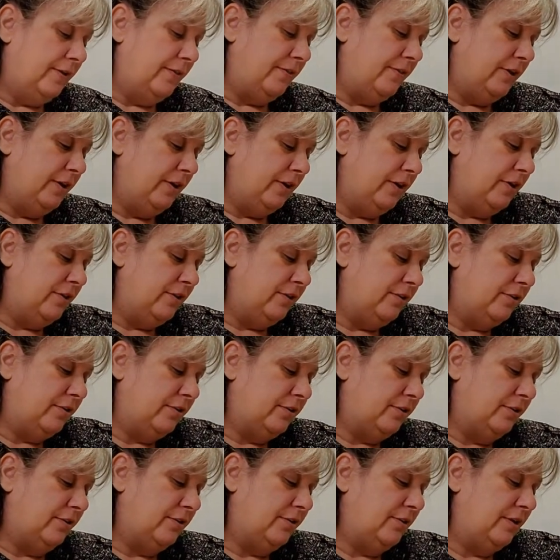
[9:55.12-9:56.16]
that
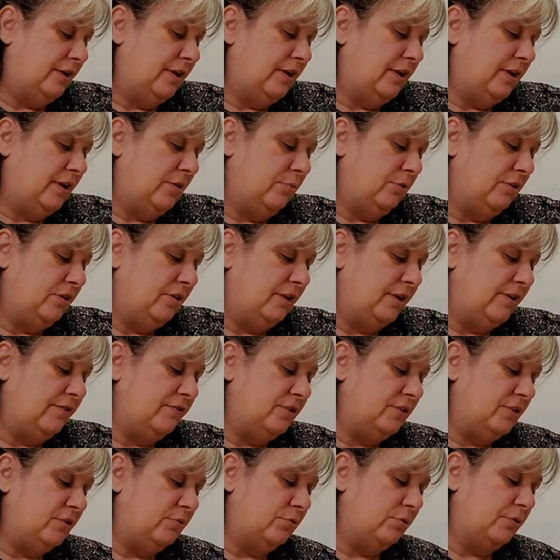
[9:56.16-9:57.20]
it can be
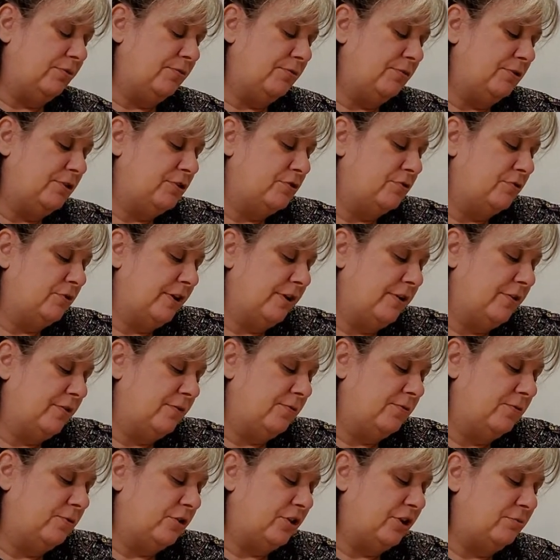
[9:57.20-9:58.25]
left in the refrigerator
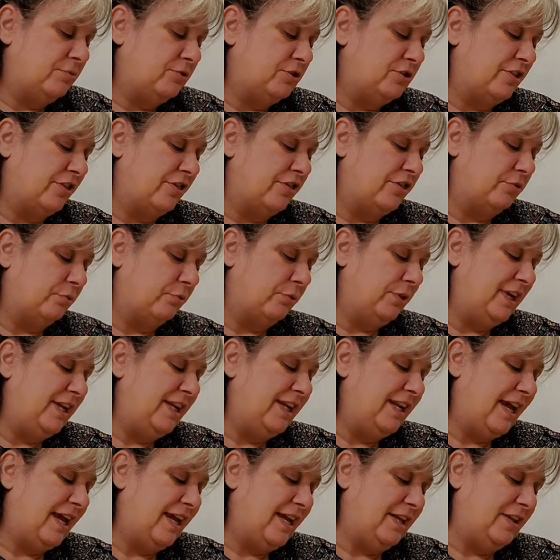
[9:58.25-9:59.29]
for up to 3
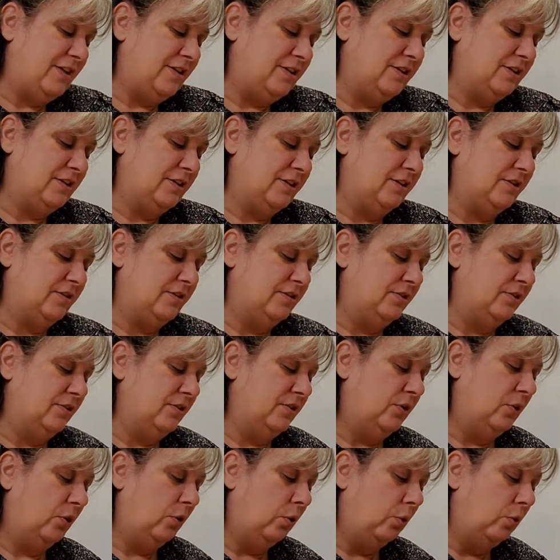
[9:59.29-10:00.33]
days,
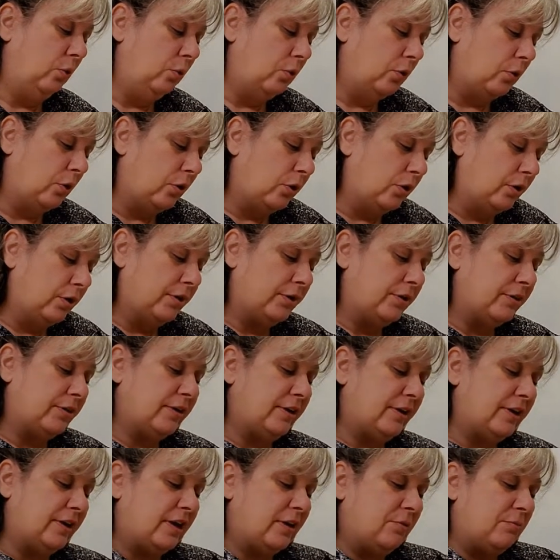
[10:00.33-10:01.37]
or
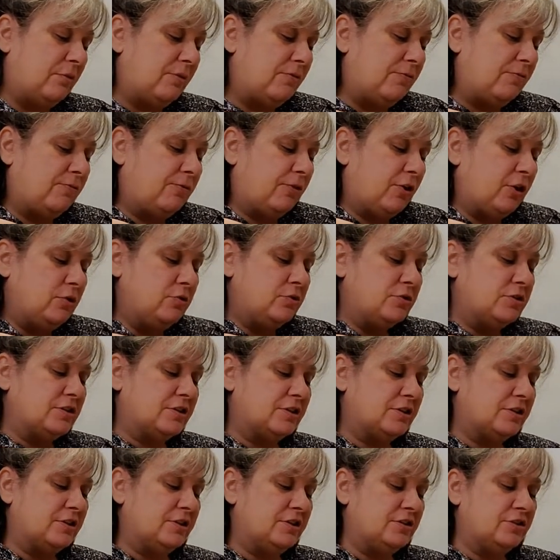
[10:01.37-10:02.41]
it can be
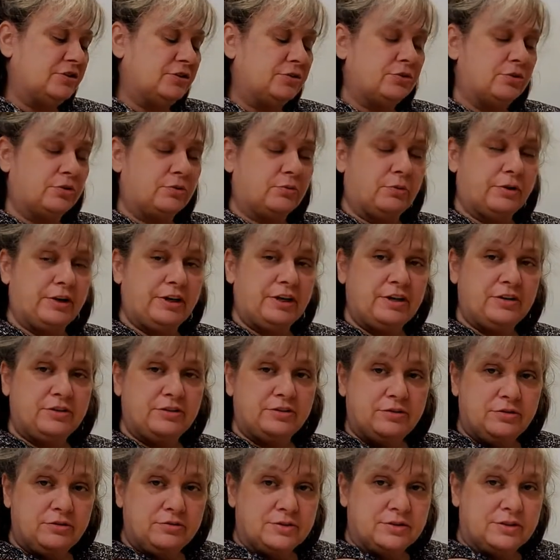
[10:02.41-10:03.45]
frozen until you're ready to
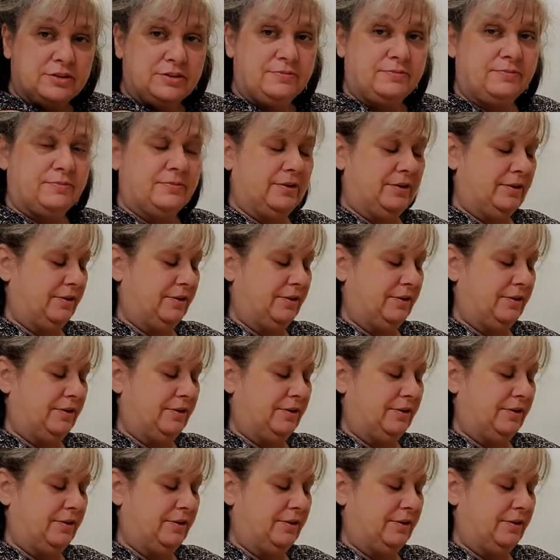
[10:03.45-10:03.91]
use it.